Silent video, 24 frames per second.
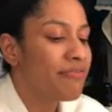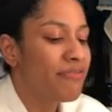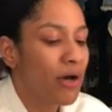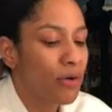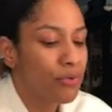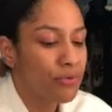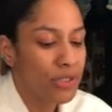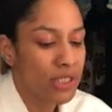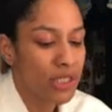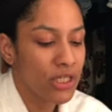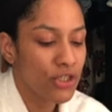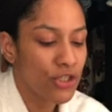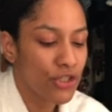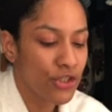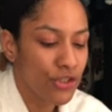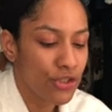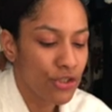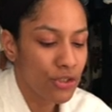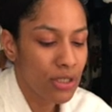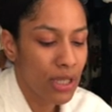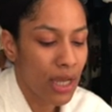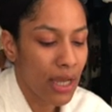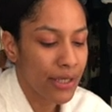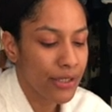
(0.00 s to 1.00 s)

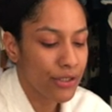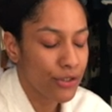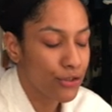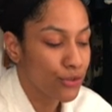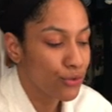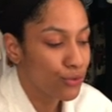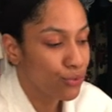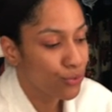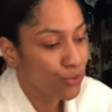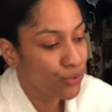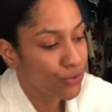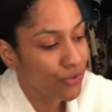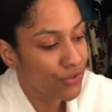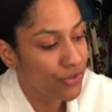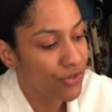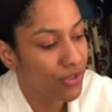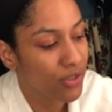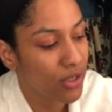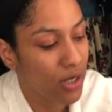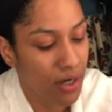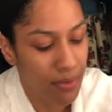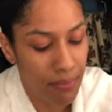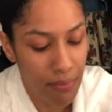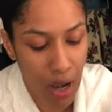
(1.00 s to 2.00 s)
foundation, I used
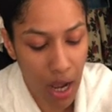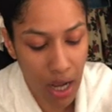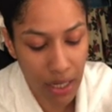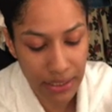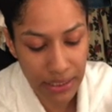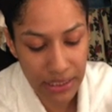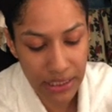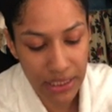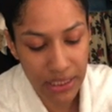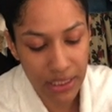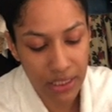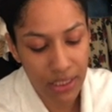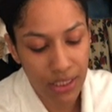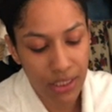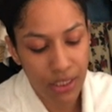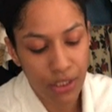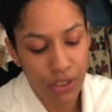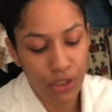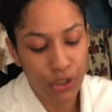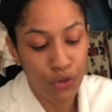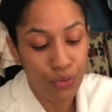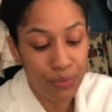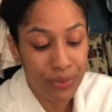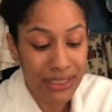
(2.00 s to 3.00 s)
the Armani
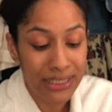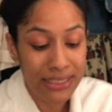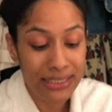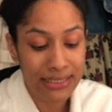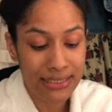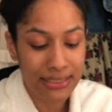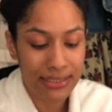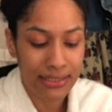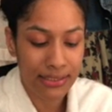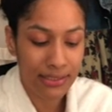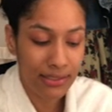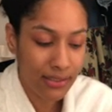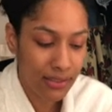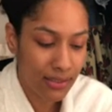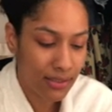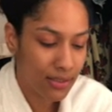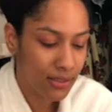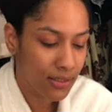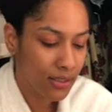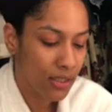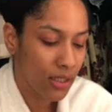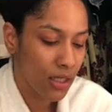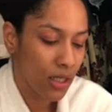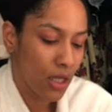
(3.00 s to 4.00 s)
Luminous Silk
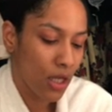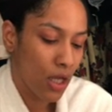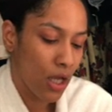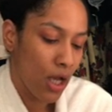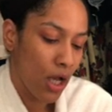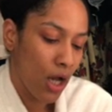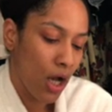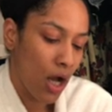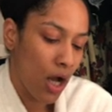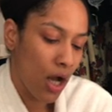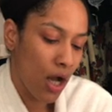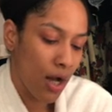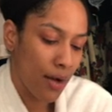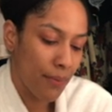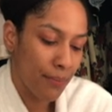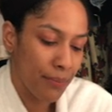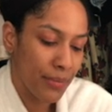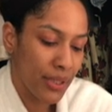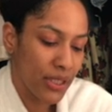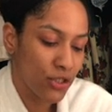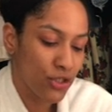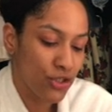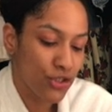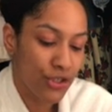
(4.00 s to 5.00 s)

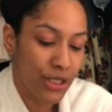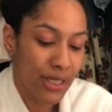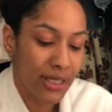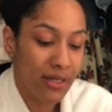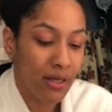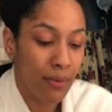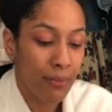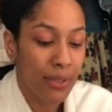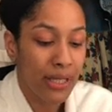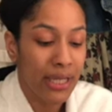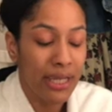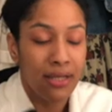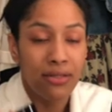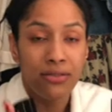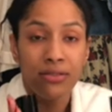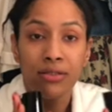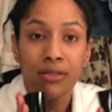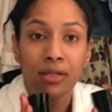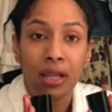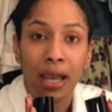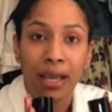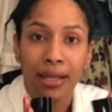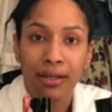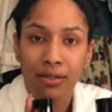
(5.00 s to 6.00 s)
in shade number 8
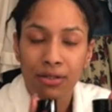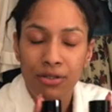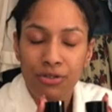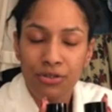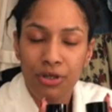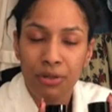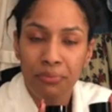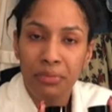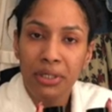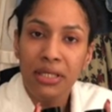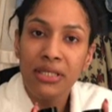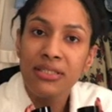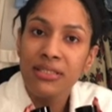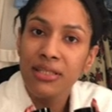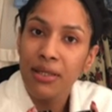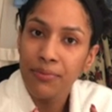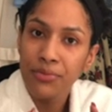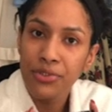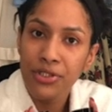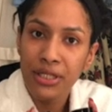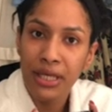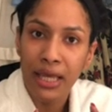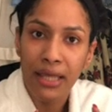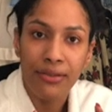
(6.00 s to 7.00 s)
and 9. So I mixed
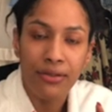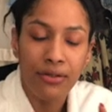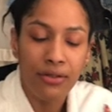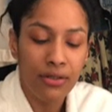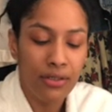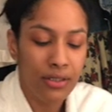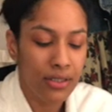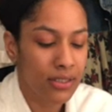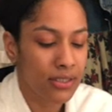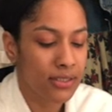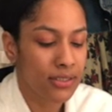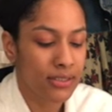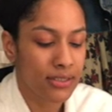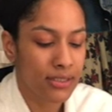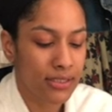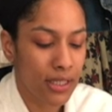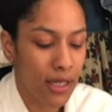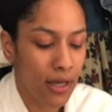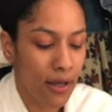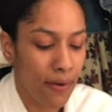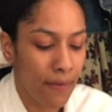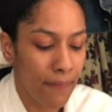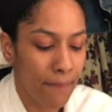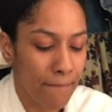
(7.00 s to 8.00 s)
them together because
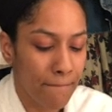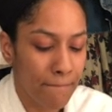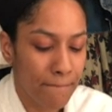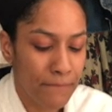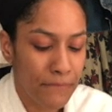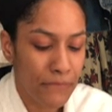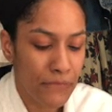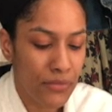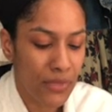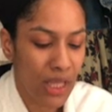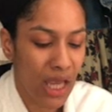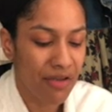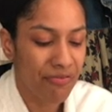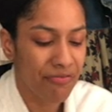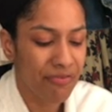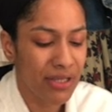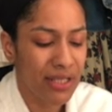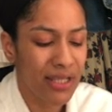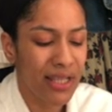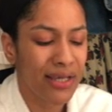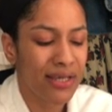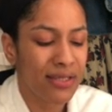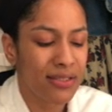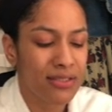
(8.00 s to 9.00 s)
I
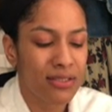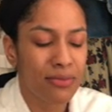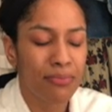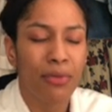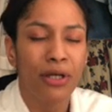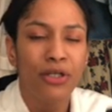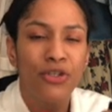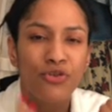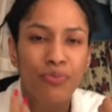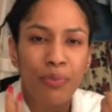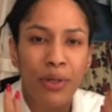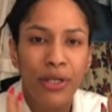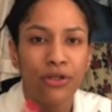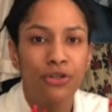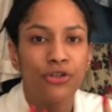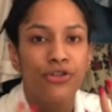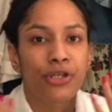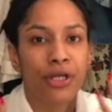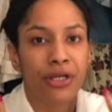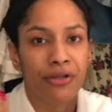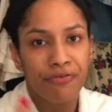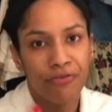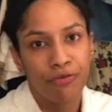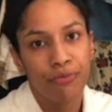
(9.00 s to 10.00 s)
feel like it's a much better
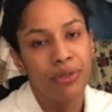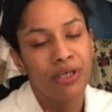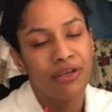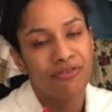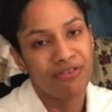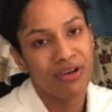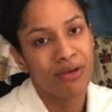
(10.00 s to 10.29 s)
shade for me